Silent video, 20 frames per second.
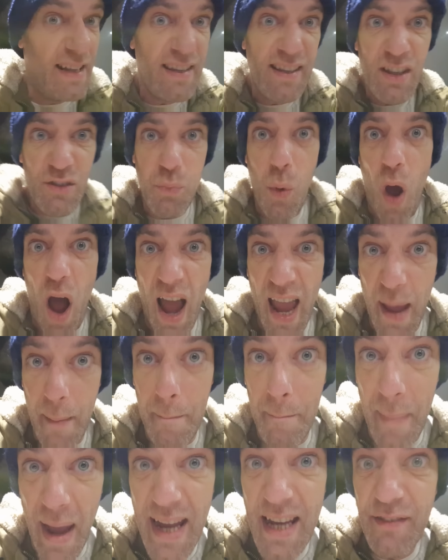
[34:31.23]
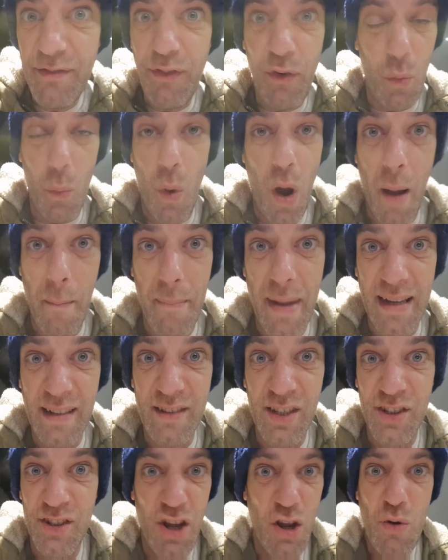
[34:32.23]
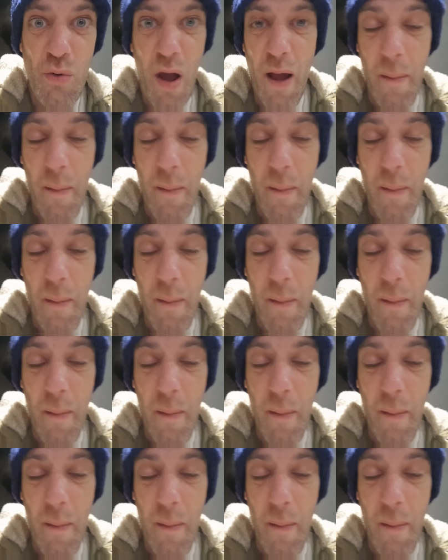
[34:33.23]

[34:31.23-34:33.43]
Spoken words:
This is what I am made for, what I'm meant to do.